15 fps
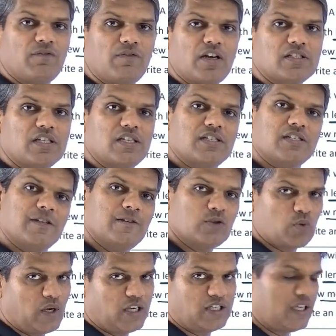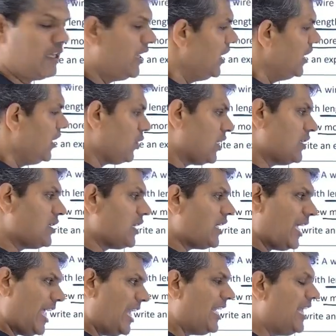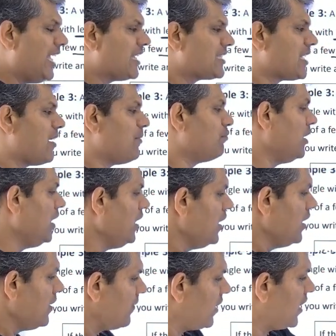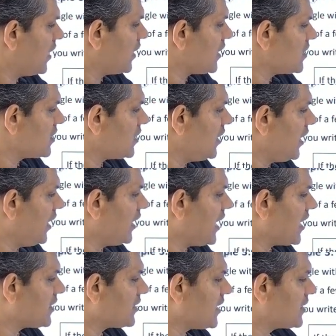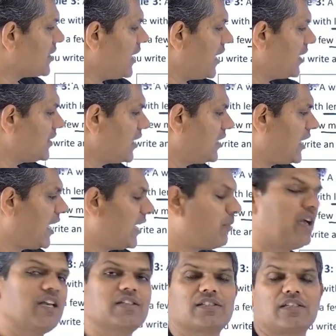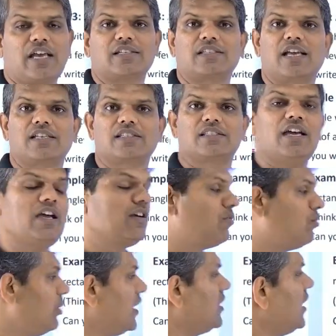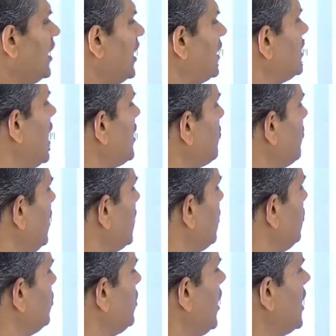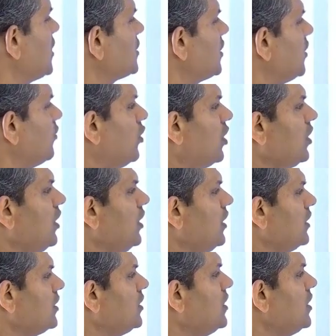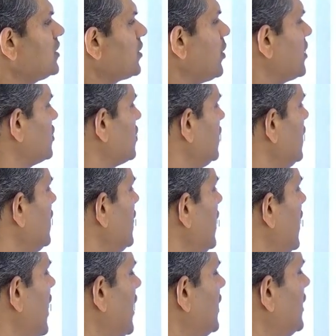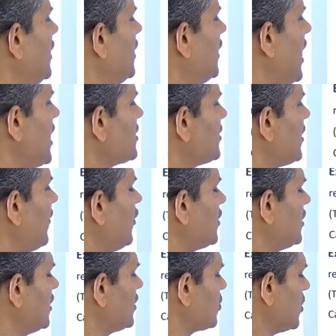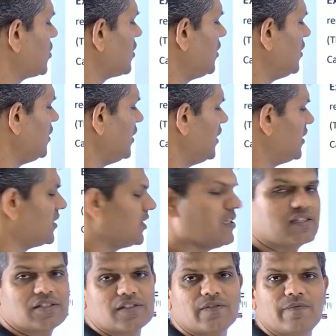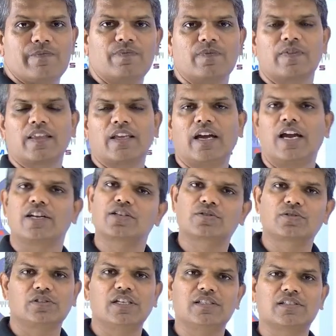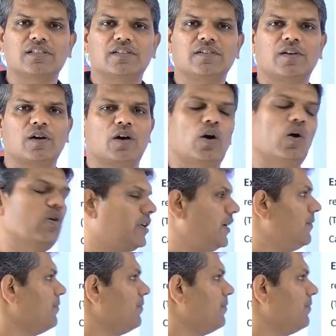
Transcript: plus 6, 20. You can take any example considering x as length and 10 minus x as the width, and that will give you the answer for this question. And answer for this question is this. Understood this? Okay.